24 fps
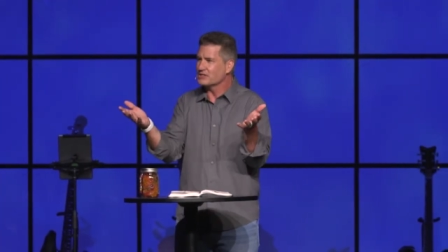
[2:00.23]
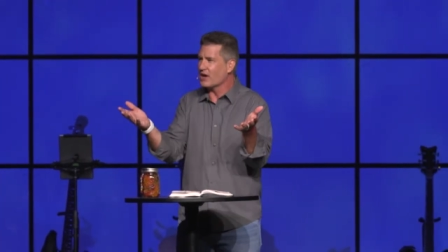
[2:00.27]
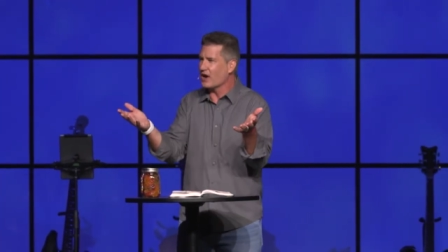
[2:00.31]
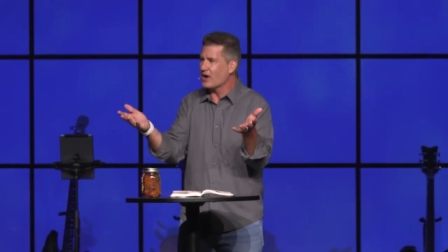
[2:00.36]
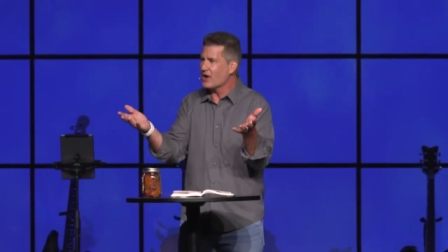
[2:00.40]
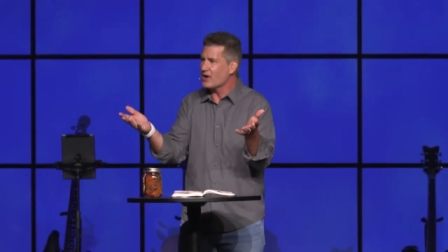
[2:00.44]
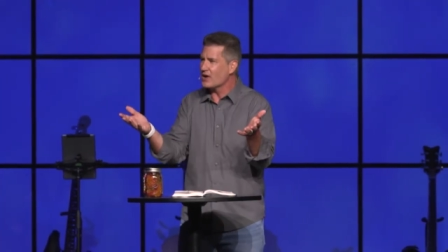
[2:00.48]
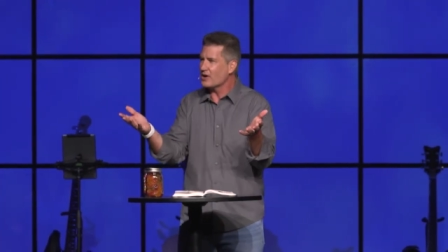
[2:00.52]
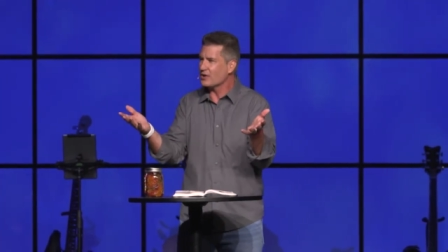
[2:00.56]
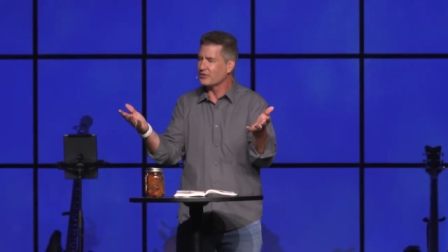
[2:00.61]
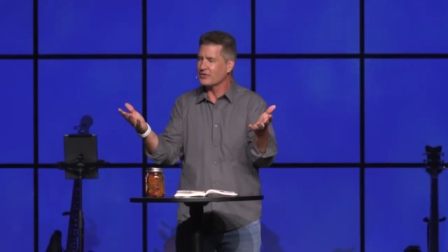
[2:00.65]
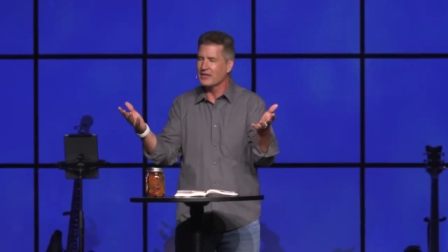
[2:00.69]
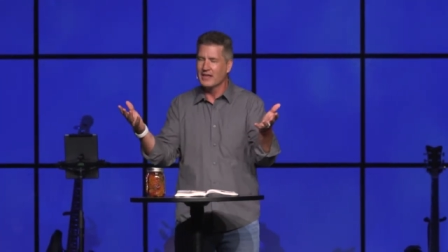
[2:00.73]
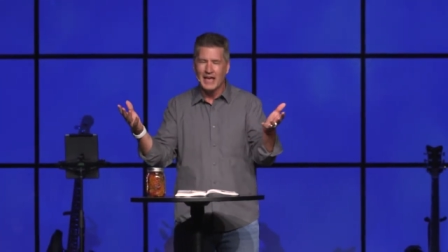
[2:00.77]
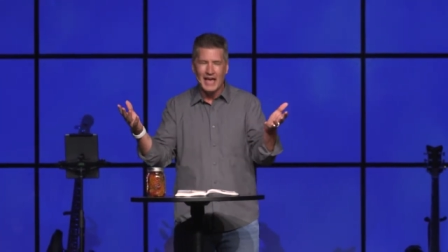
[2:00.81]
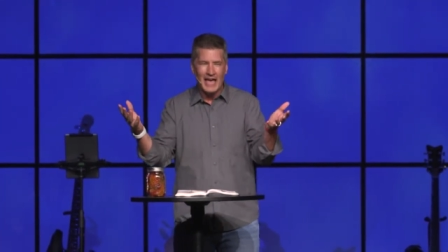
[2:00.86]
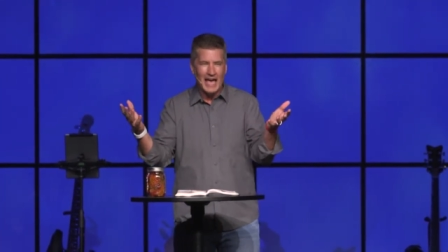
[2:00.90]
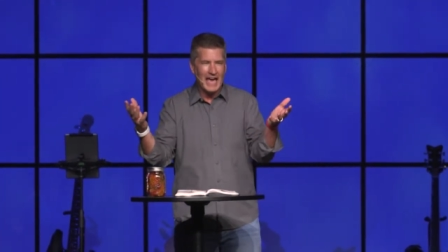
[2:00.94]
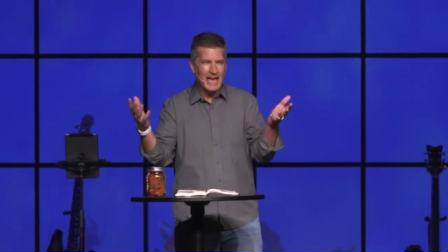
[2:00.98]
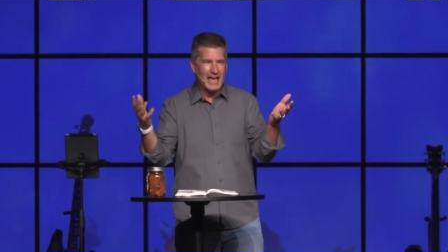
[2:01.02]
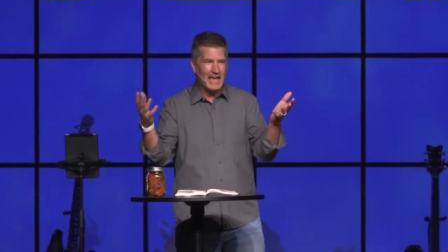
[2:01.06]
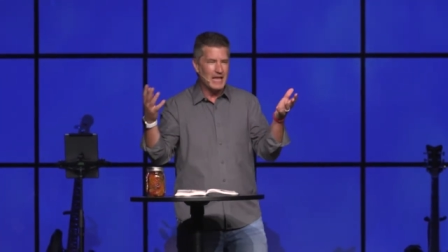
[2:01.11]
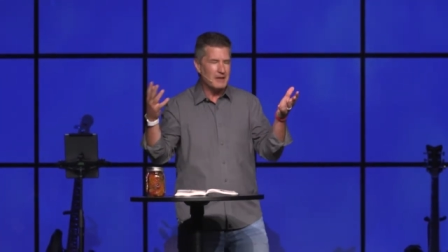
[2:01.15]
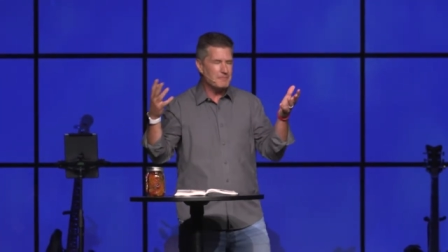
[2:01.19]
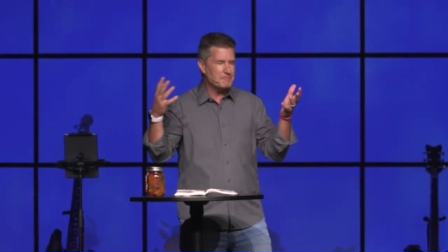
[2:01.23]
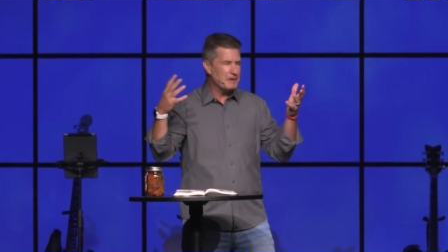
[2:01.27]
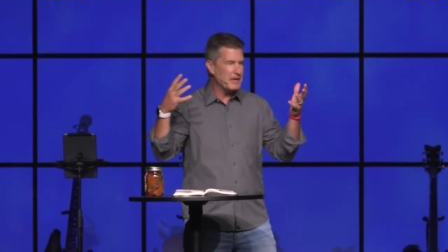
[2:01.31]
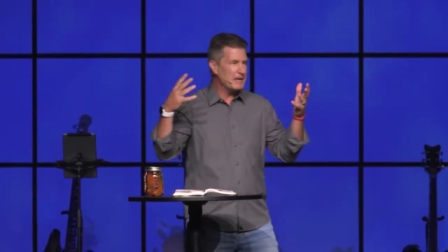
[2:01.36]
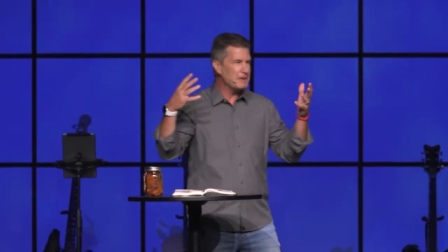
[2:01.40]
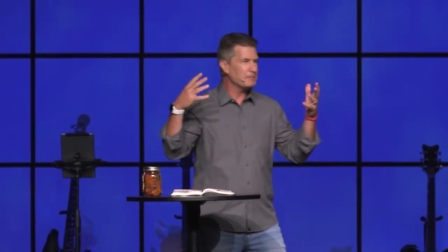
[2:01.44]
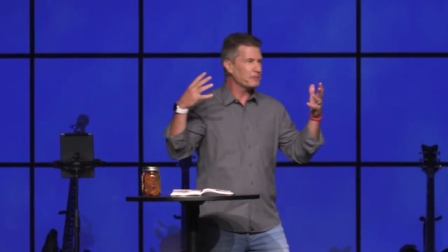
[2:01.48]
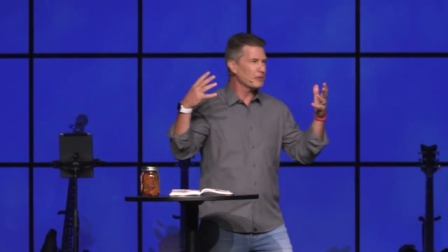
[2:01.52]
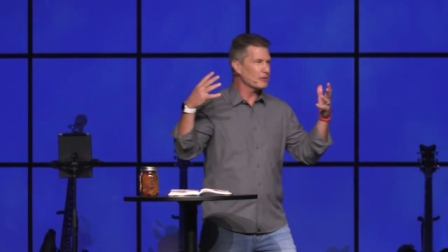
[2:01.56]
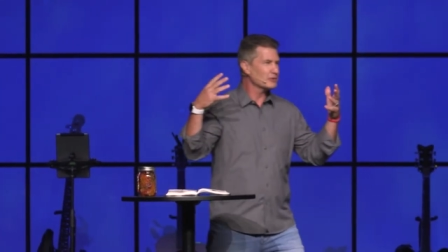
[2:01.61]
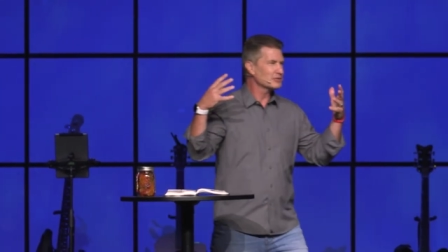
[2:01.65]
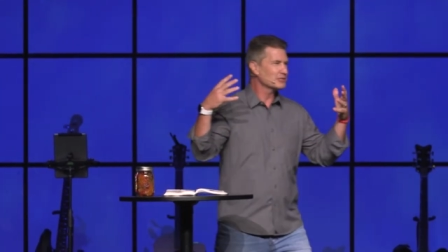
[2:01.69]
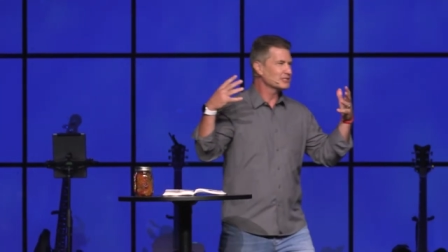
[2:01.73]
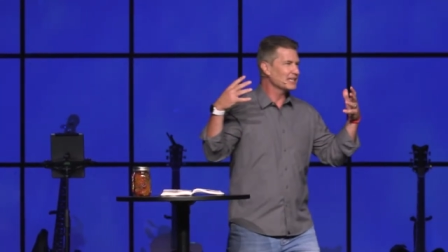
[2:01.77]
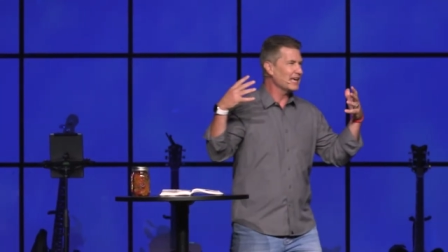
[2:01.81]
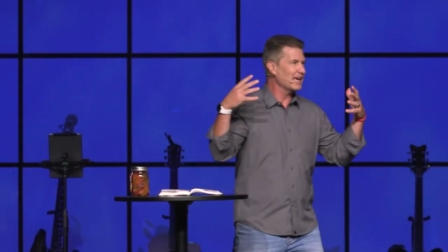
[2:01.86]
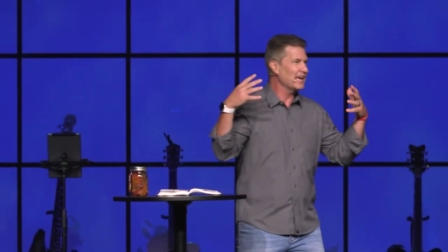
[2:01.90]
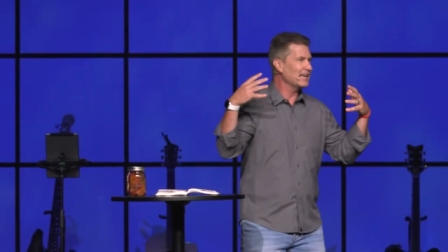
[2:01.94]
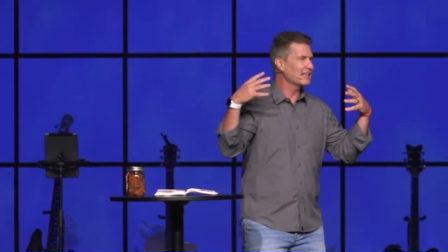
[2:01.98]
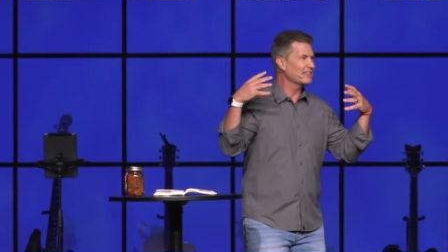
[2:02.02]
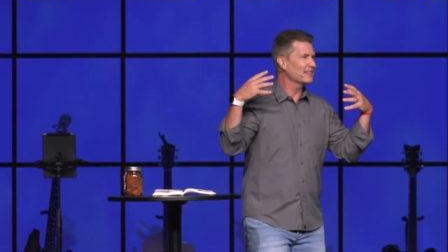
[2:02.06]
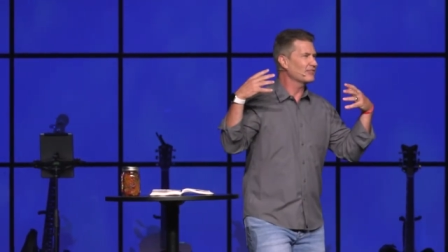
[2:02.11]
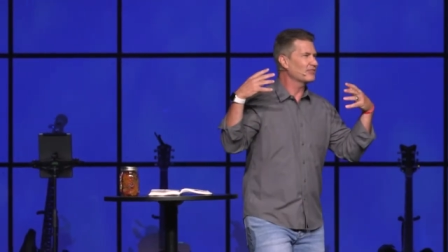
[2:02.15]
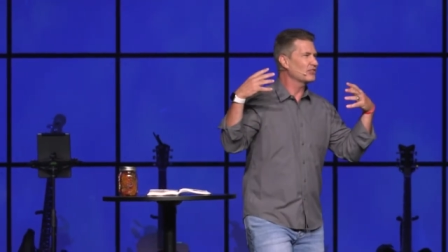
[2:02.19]
earth. And, and people are
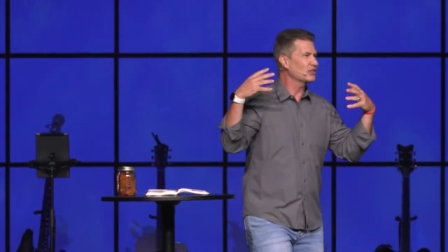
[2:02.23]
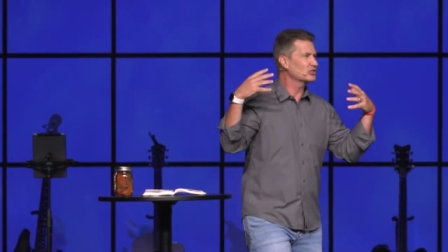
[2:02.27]
saying that the